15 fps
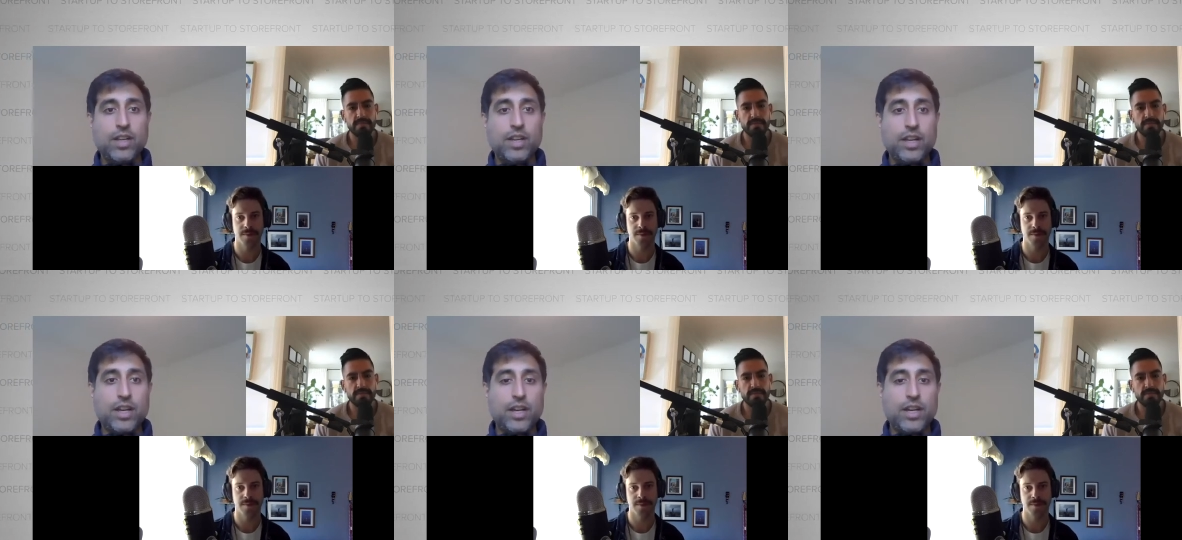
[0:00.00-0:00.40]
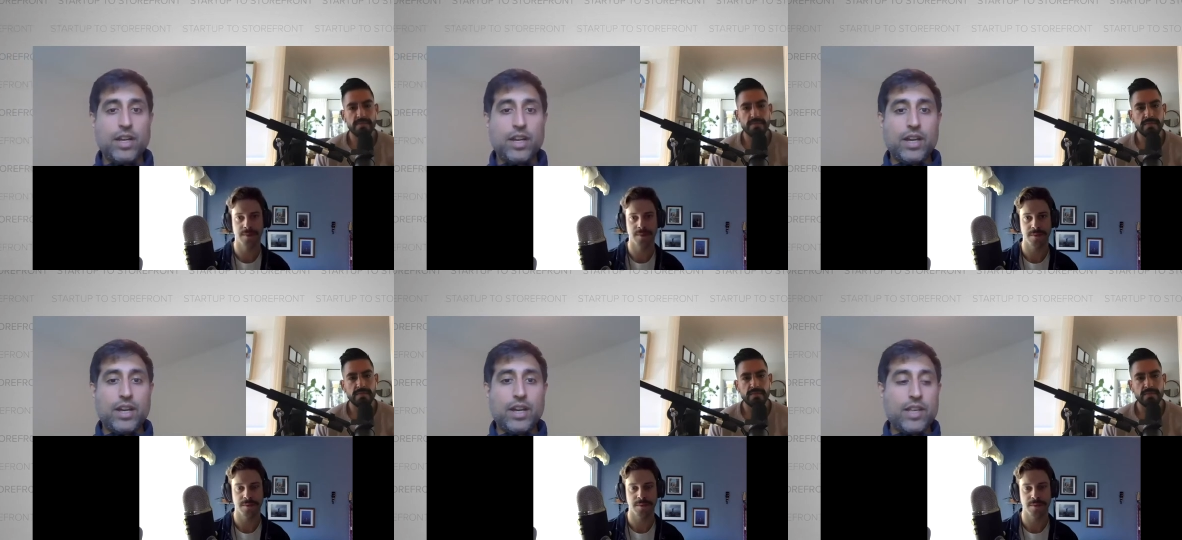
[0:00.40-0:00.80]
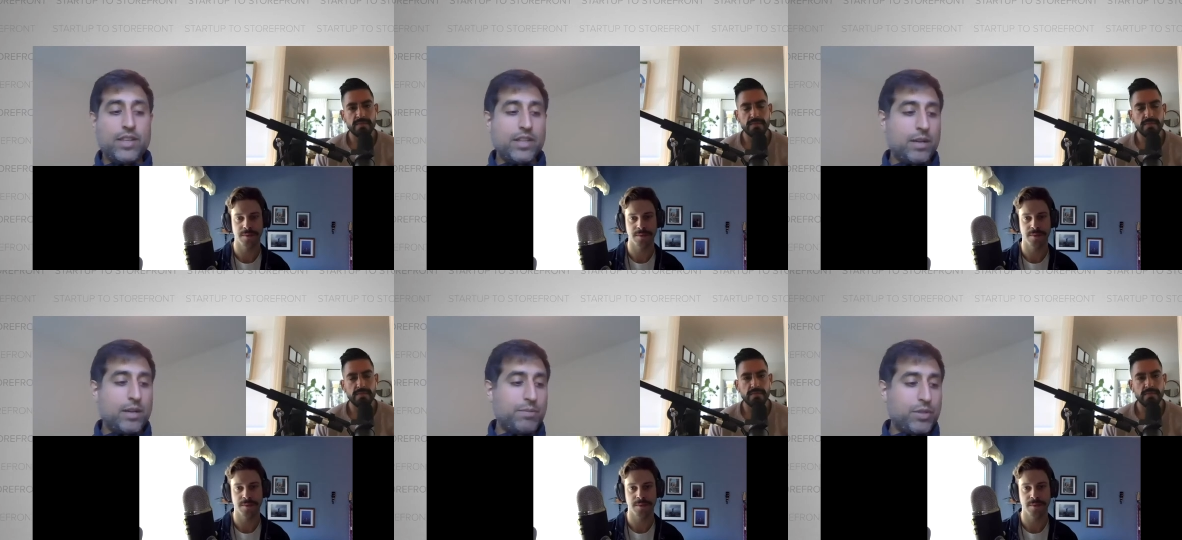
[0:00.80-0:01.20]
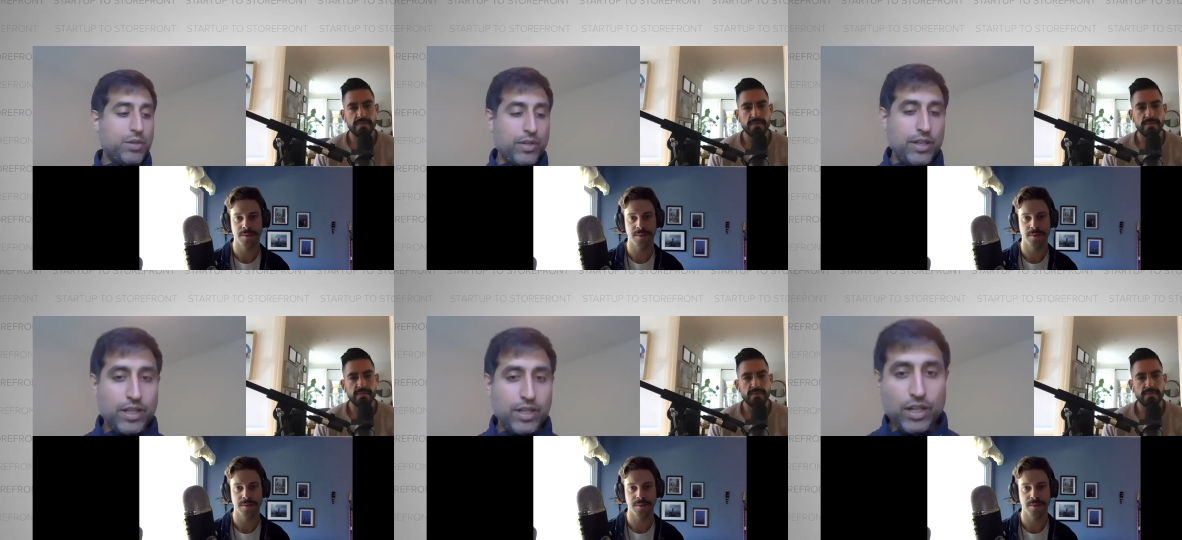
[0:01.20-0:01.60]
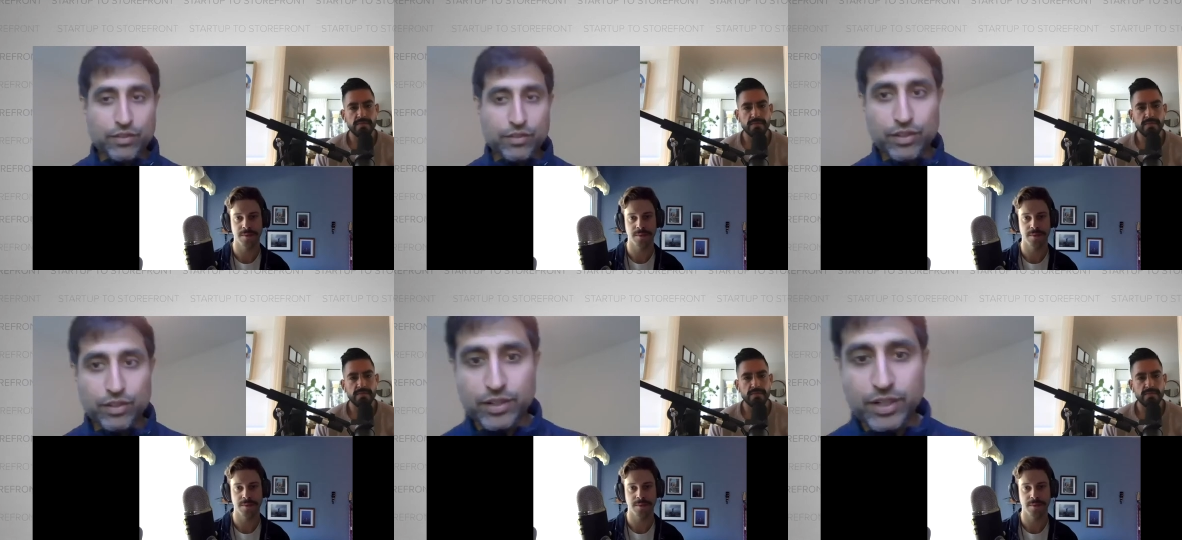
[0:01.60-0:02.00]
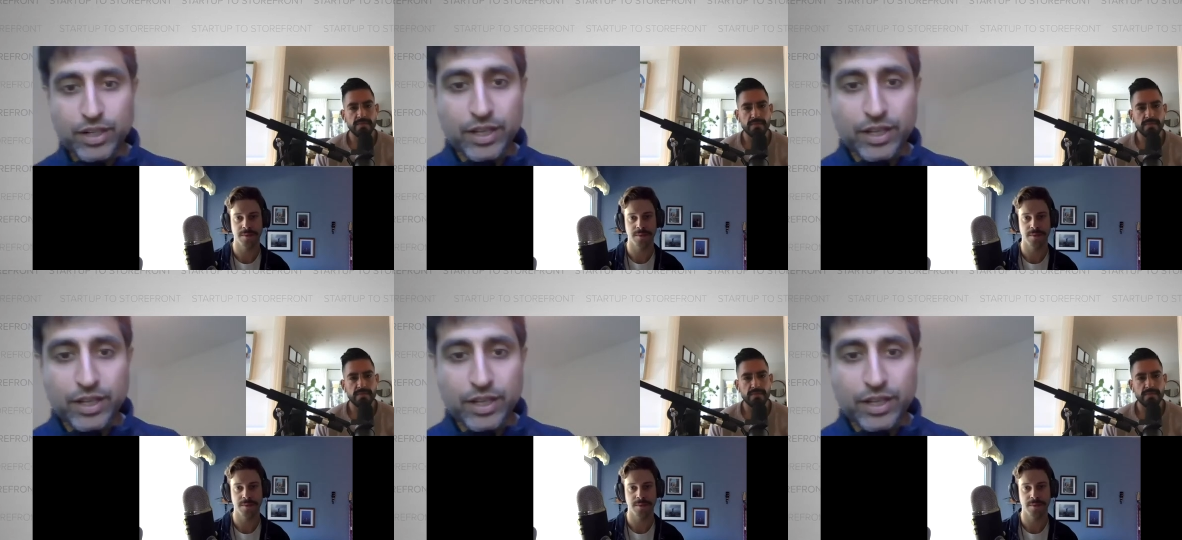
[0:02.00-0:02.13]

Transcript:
Speaker 1: and ended up donating over,